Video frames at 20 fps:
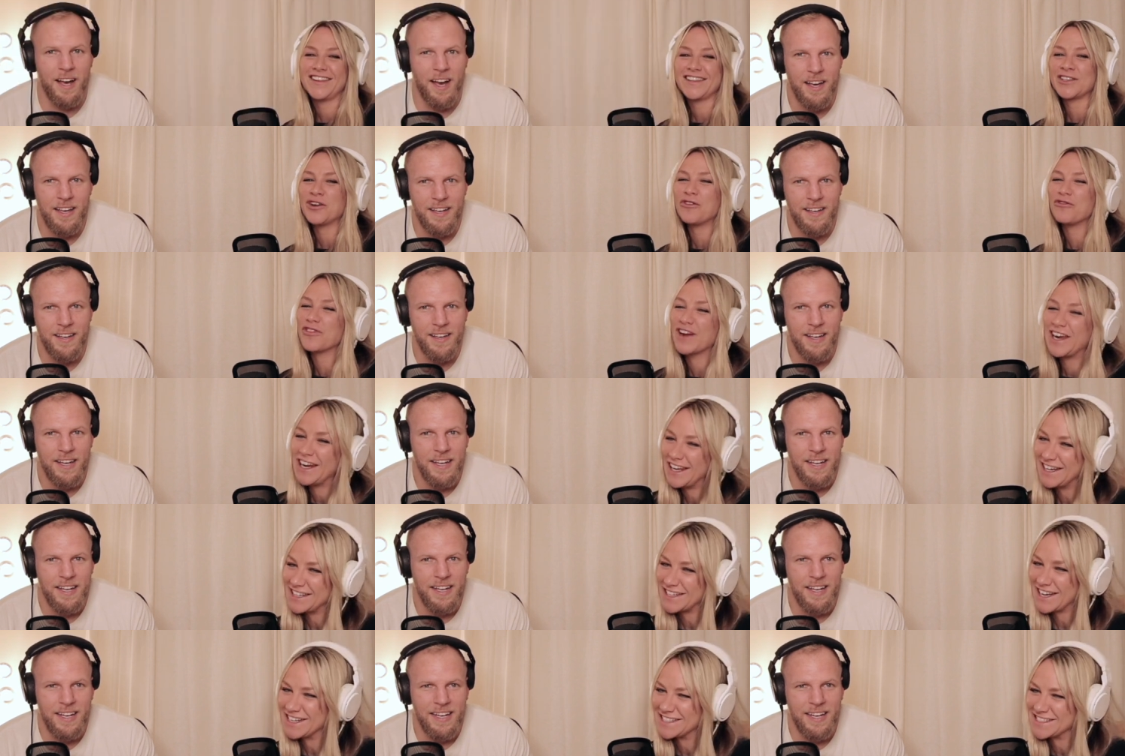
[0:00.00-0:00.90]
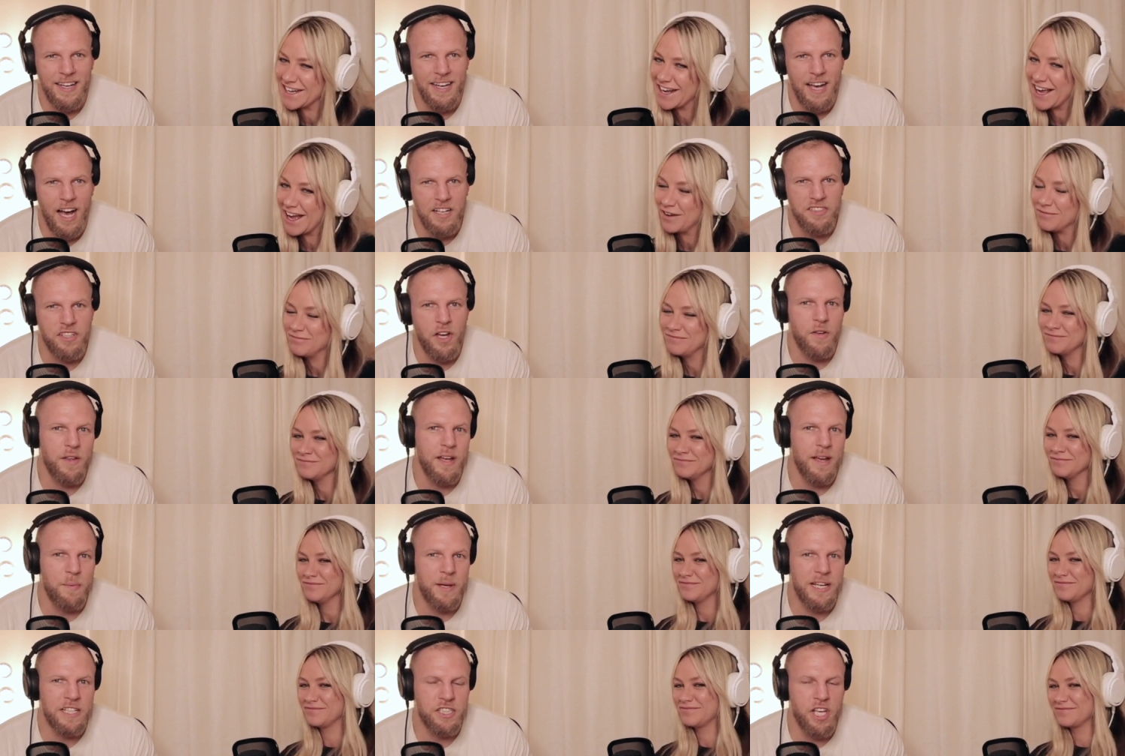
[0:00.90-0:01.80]
Speaker 1: it's not really a dating app. I
Speaker 2: don't.
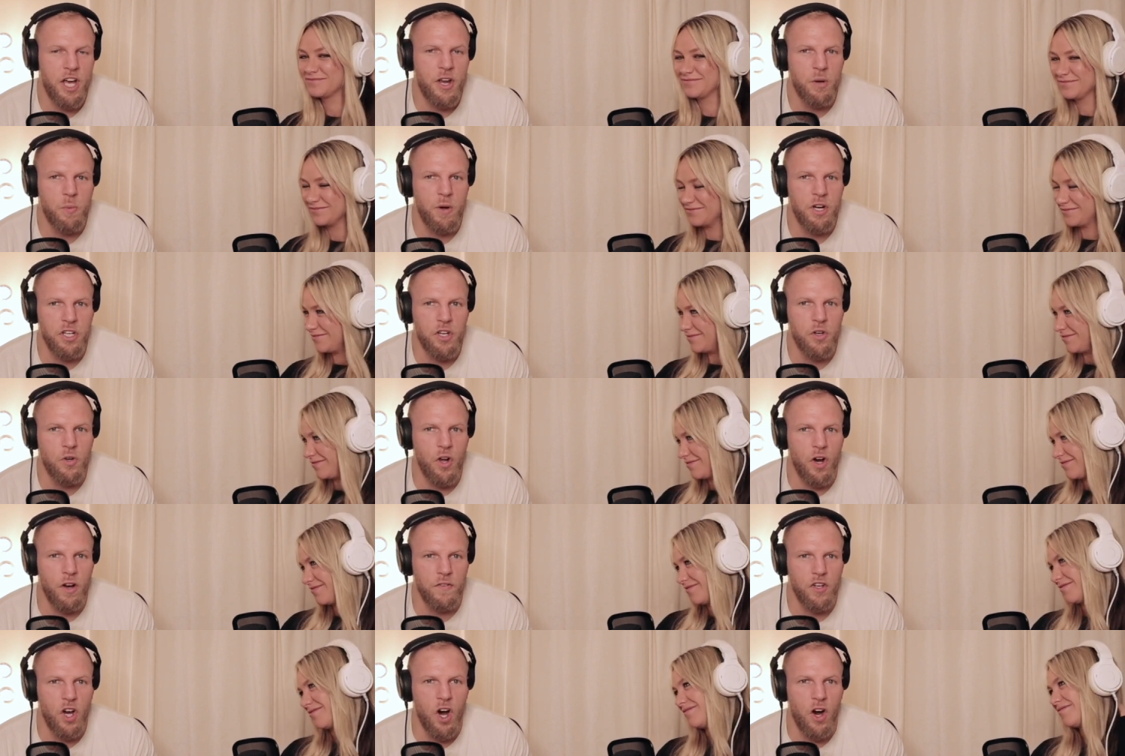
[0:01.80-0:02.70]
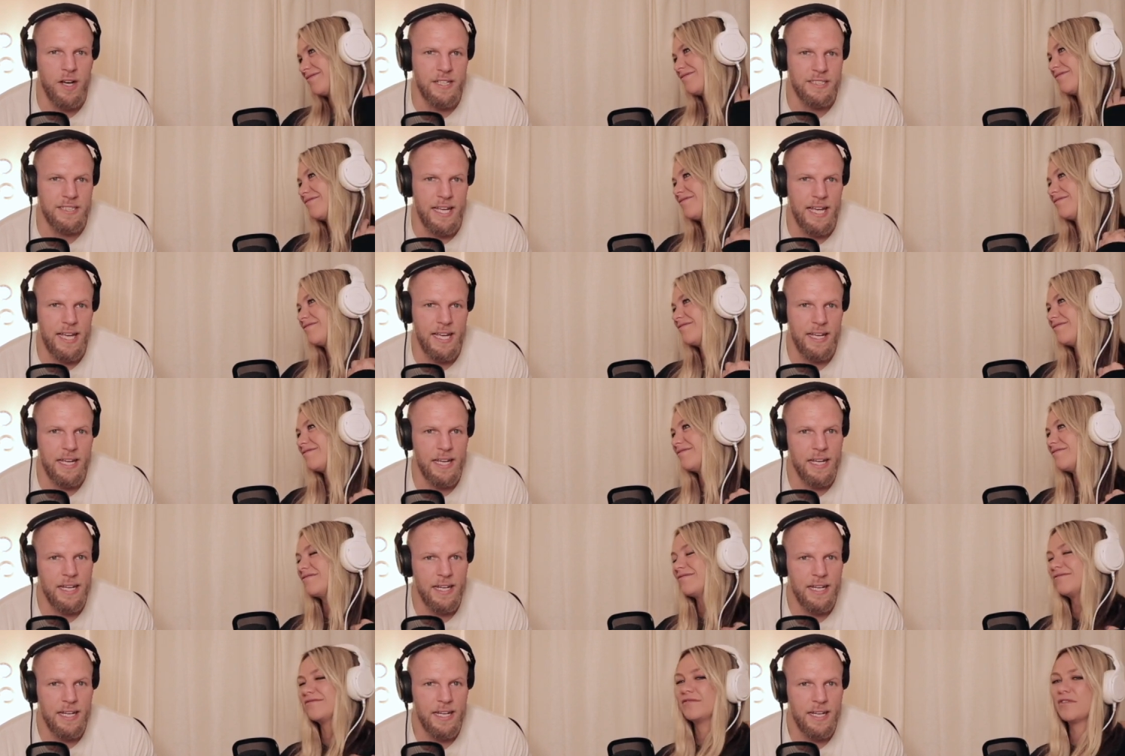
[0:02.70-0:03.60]
But it's the only one you lot have got, isn't it?
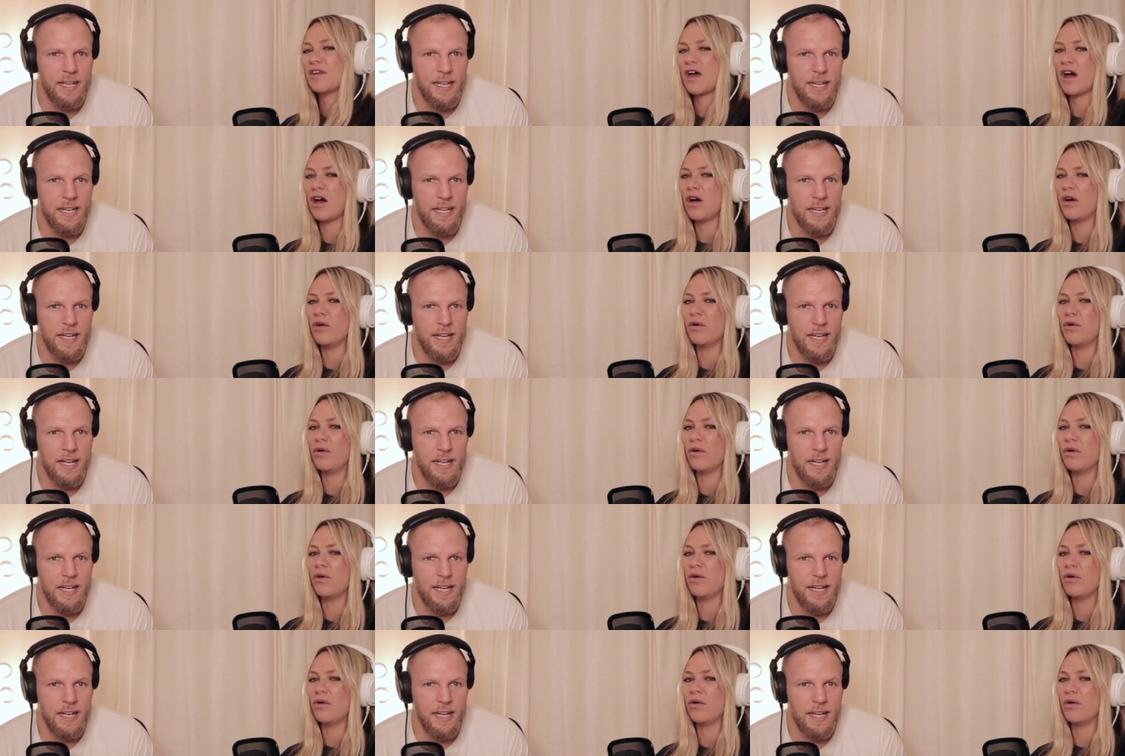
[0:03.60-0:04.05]
Well,